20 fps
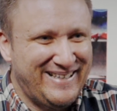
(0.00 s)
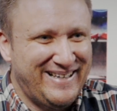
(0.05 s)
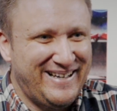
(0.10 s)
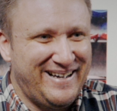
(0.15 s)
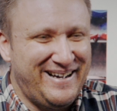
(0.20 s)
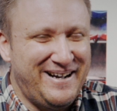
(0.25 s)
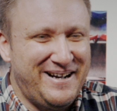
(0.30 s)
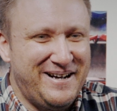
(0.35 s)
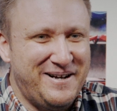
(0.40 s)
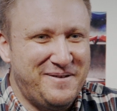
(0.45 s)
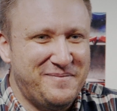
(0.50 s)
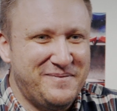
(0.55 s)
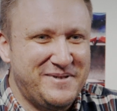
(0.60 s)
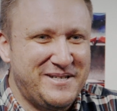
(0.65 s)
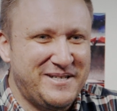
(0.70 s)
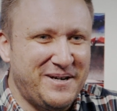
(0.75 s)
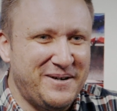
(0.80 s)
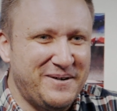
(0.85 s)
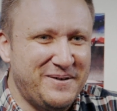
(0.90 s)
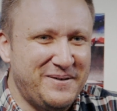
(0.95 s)

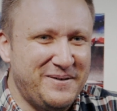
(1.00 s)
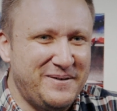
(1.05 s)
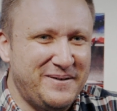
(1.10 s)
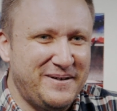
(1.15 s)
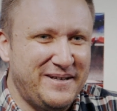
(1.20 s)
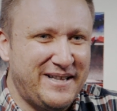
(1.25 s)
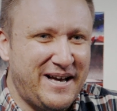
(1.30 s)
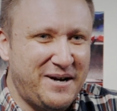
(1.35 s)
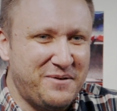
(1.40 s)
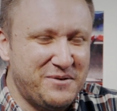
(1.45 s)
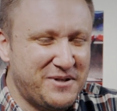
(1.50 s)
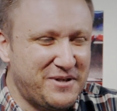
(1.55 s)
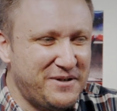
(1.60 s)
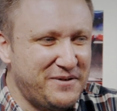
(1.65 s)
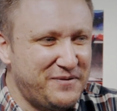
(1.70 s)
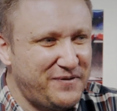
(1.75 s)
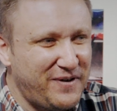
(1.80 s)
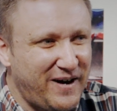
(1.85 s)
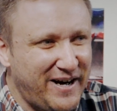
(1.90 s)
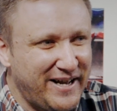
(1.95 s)
So that was
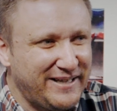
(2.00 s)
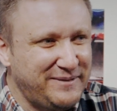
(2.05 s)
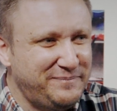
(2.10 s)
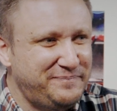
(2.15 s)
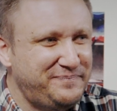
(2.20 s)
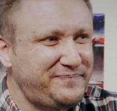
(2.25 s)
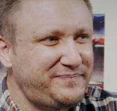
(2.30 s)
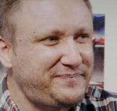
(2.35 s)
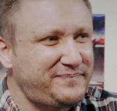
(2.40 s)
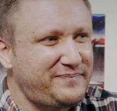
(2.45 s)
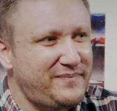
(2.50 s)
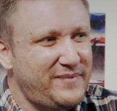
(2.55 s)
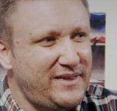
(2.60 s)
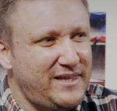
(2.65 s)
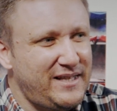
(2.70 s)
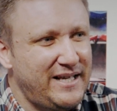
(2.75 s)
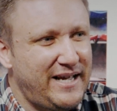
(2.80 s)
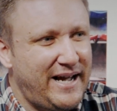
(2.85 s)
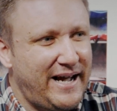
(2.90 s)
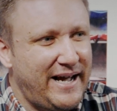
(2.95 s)
good fun.
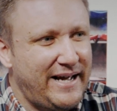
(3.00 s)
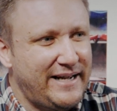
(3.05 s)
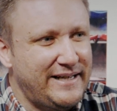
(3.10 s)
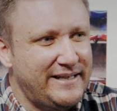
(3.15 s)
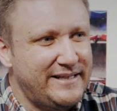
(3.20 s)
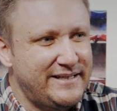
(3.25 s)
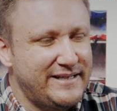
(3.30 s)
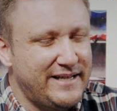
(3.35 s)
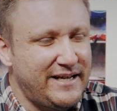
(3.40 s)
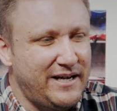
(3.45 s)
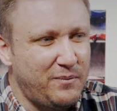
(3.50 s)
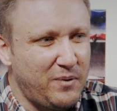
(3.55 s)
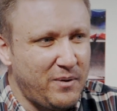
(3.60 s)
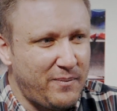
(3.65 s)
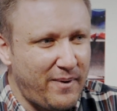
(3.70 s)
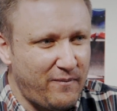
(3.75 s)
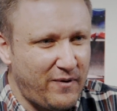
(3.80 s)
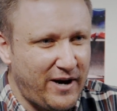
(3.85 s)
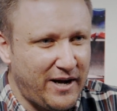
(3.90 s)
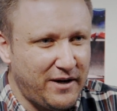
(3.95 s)
And we
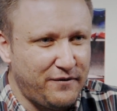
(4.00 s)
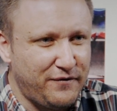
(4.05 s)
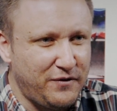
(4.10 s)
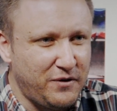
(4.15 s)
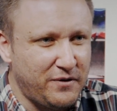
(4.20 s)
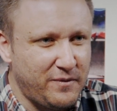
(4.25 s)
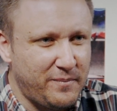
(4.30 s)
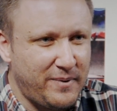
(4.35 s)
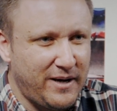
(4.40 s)
went round a few of the